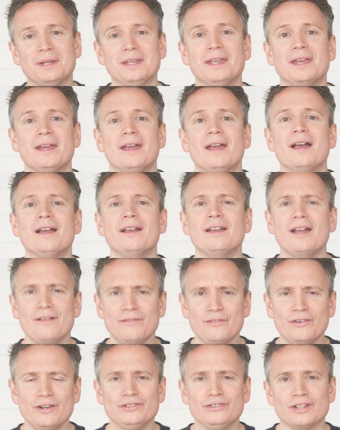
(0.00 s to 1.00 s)
me
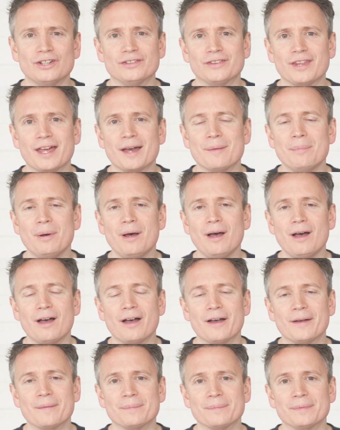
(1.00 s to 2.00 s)
covering just that
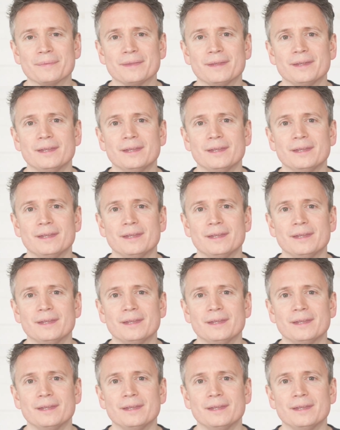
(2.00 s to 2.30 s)
part.